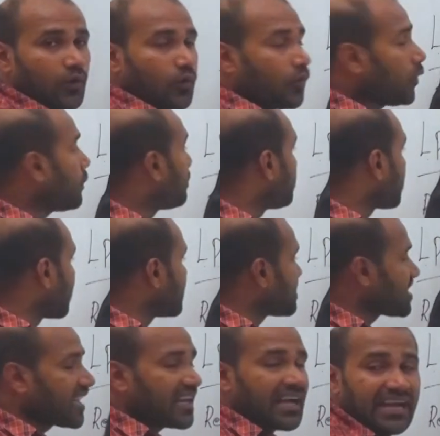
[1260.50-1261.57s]
low
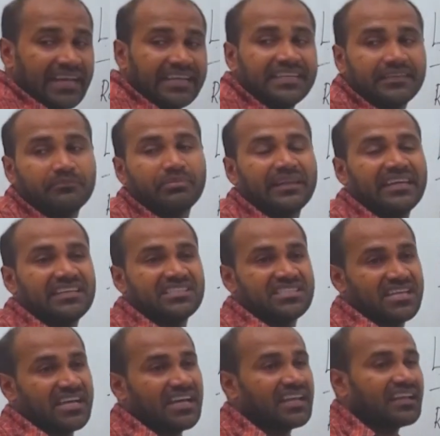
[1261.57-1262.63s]
pressure, high
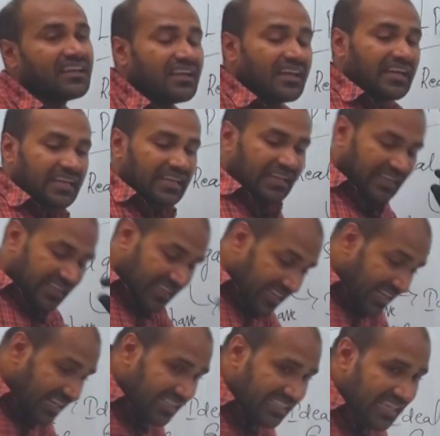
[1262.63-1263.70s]
temperature. Real